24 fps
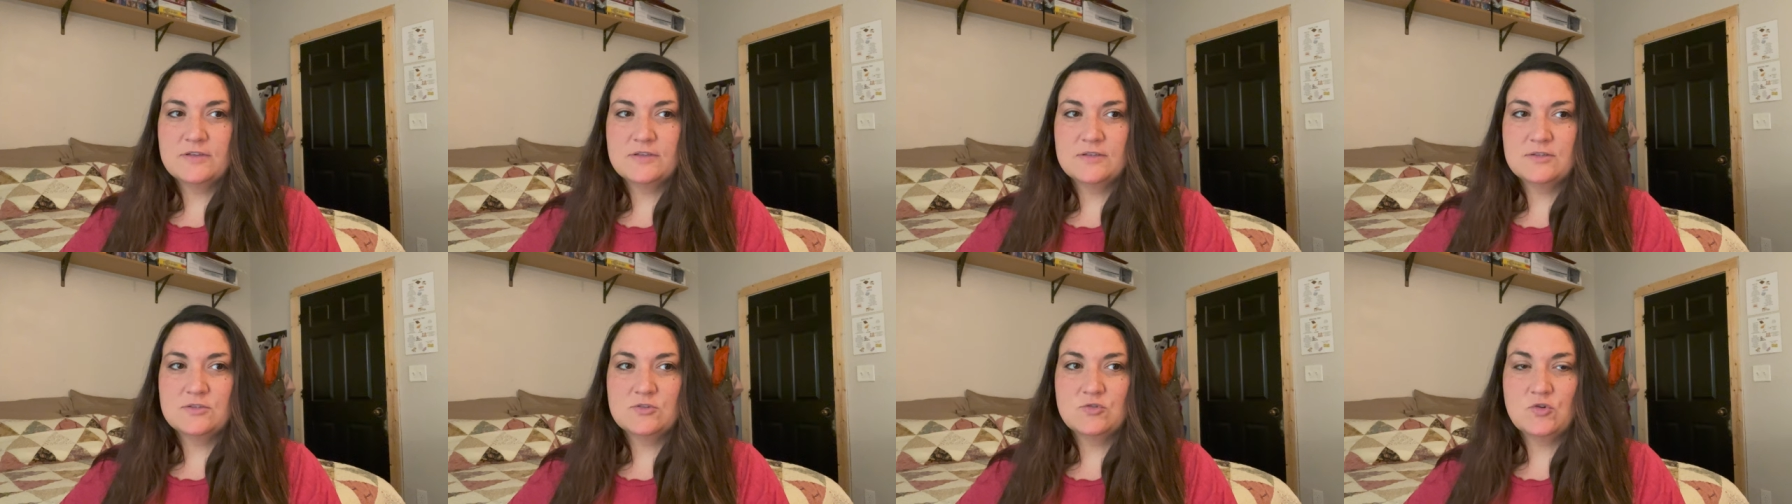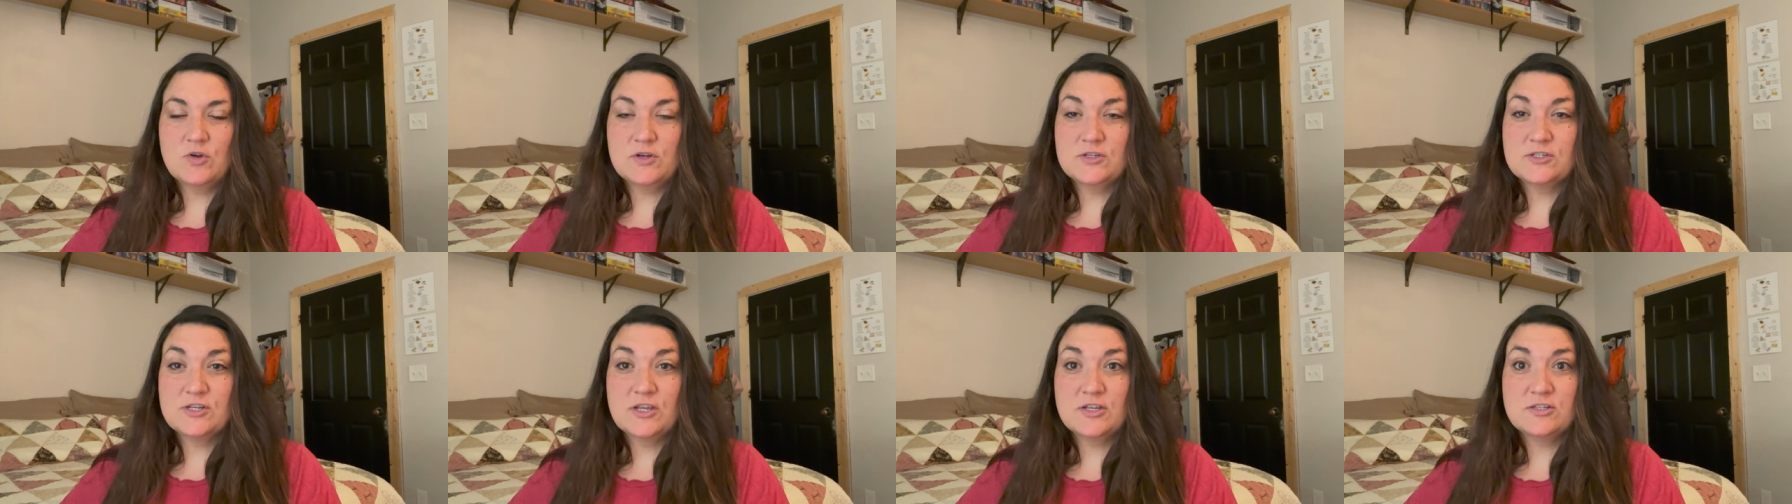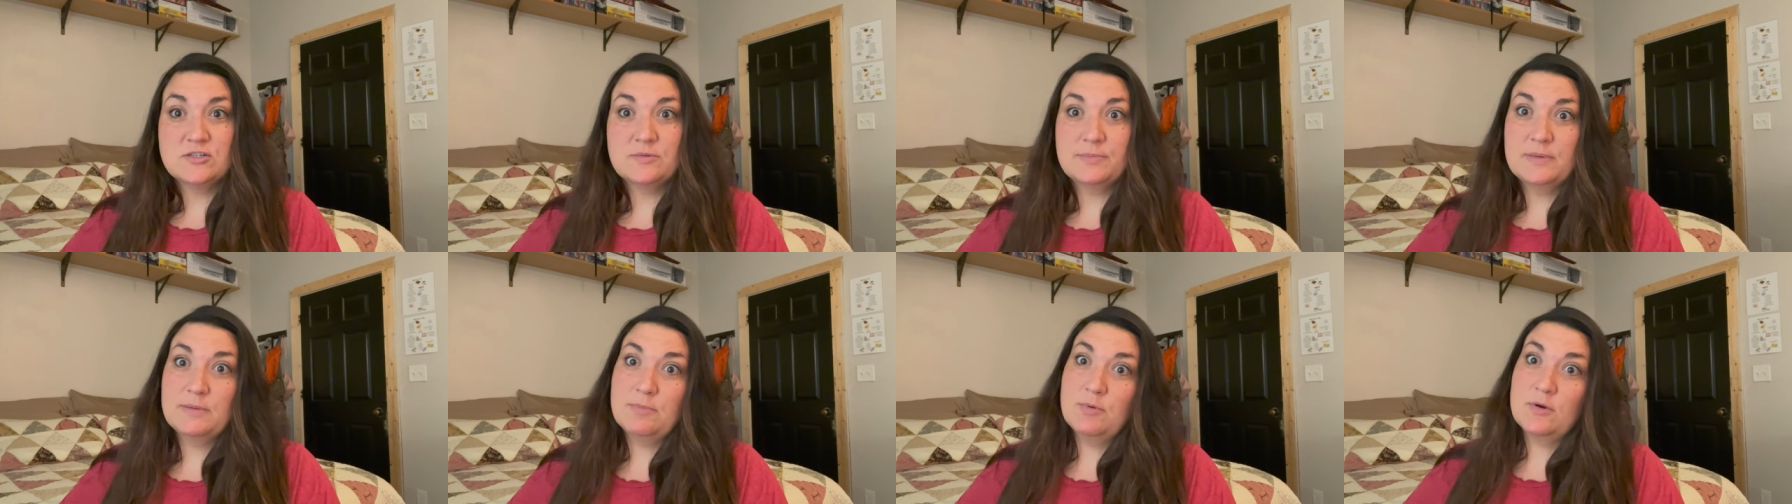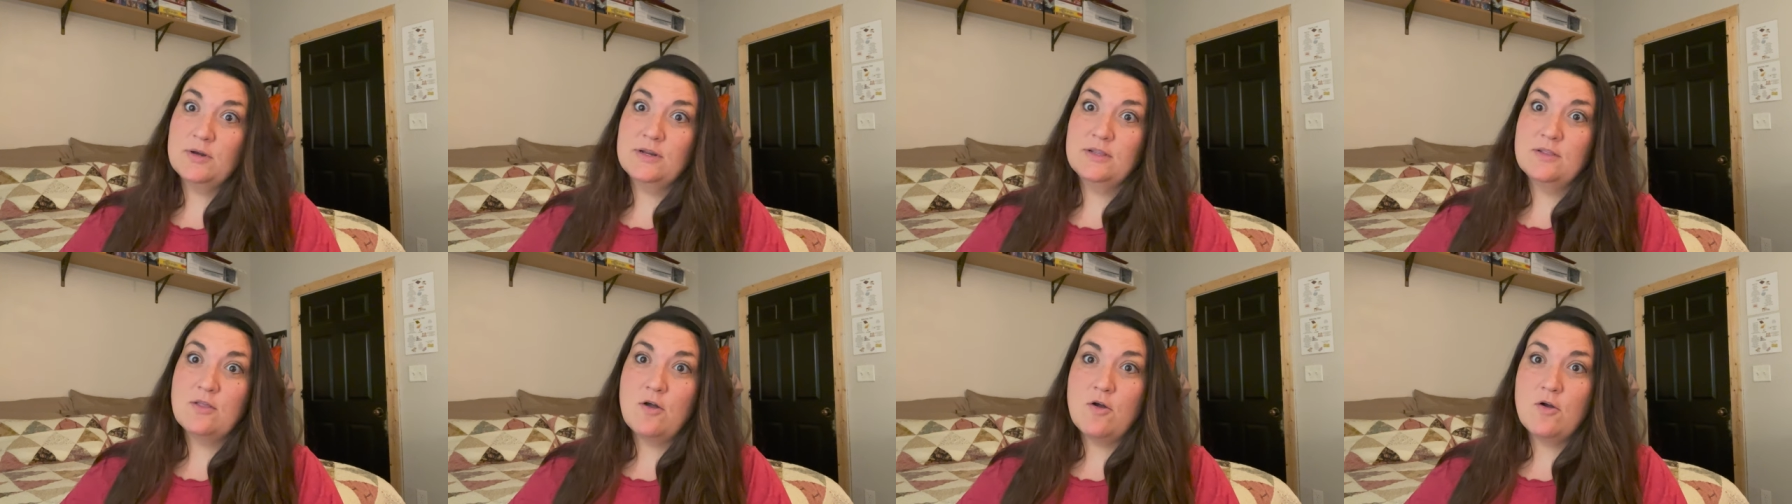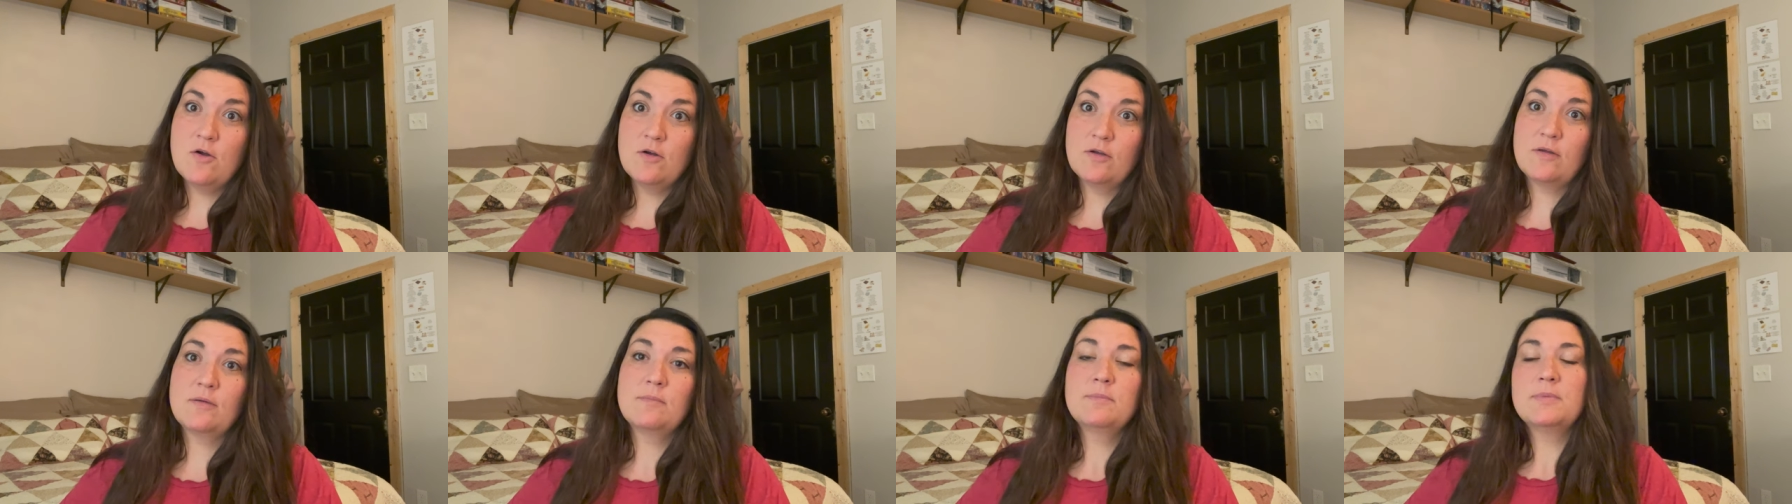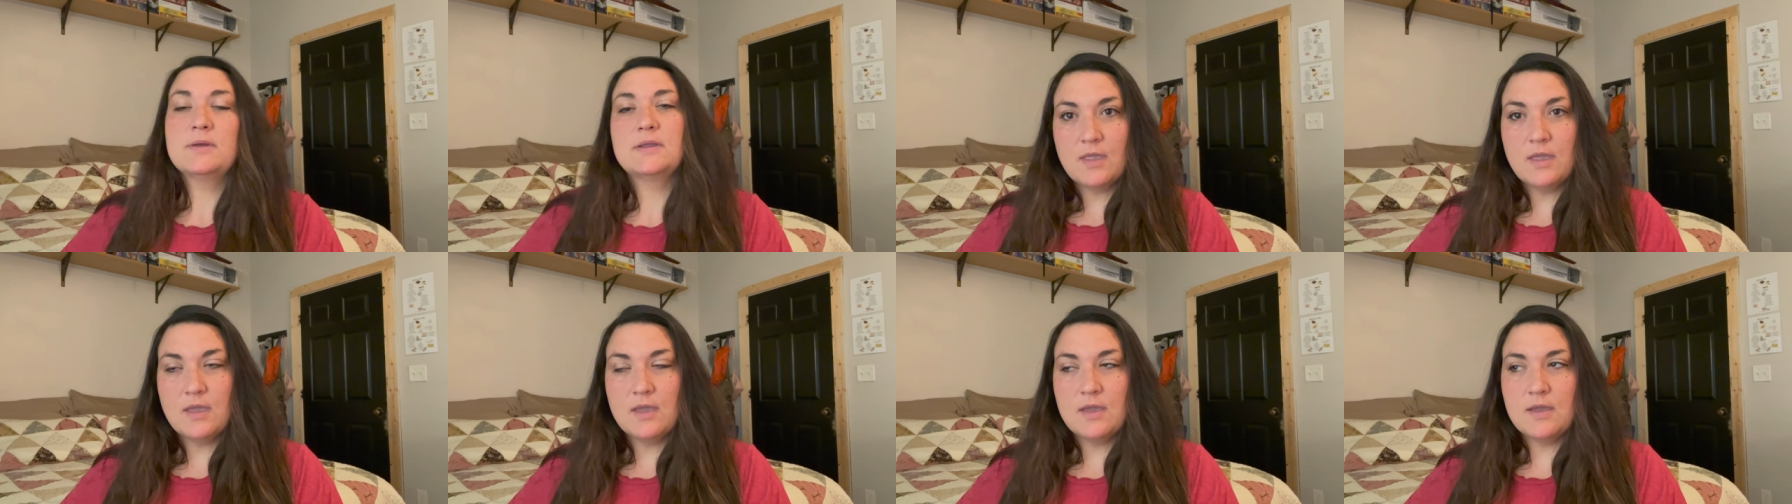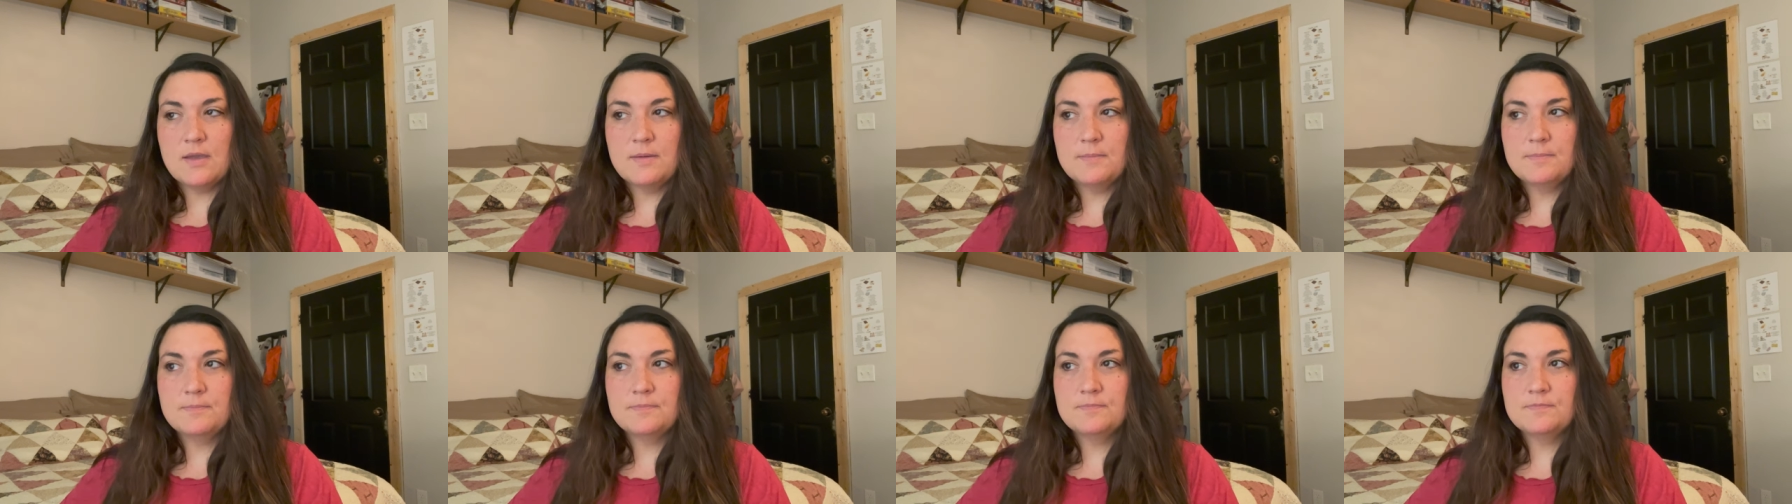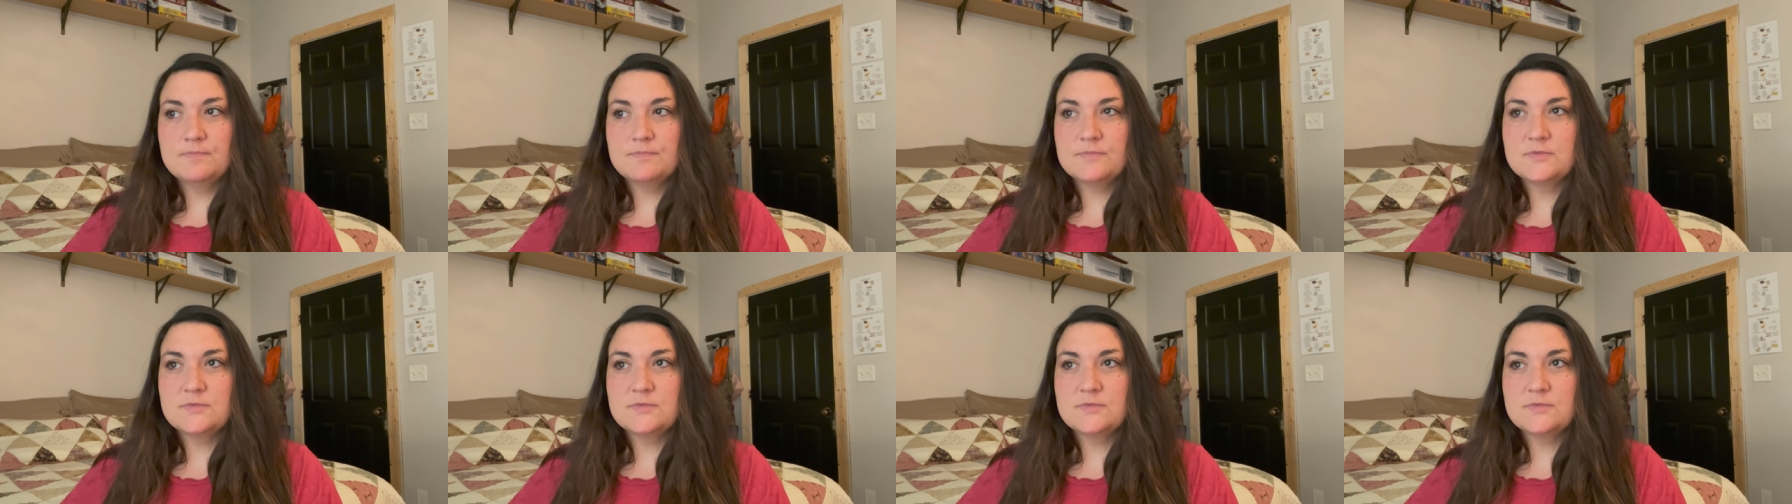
stretched out to be pretty long, but um,